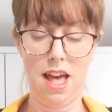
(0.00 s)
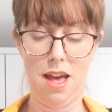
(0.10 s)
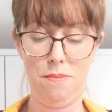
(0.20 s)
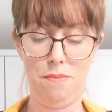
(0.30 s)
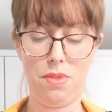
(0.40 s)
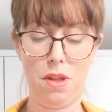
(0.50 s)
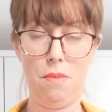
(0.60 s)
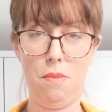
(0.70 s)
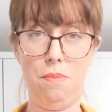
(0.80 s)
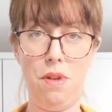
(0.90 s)

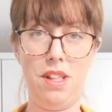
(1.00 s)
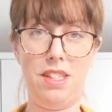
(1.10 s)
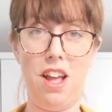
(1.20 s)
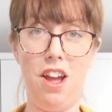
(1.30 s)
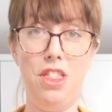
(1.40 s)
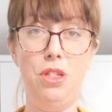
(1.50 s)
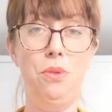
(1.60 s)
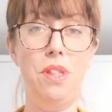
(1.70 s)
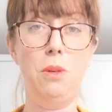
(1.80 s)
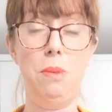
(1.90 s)
But I
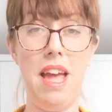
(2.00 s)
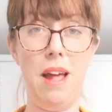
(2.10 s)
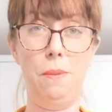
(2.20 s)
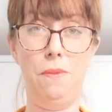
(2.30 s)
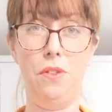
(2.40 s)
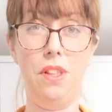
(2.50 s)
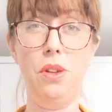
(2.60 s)
thought this would be helpful.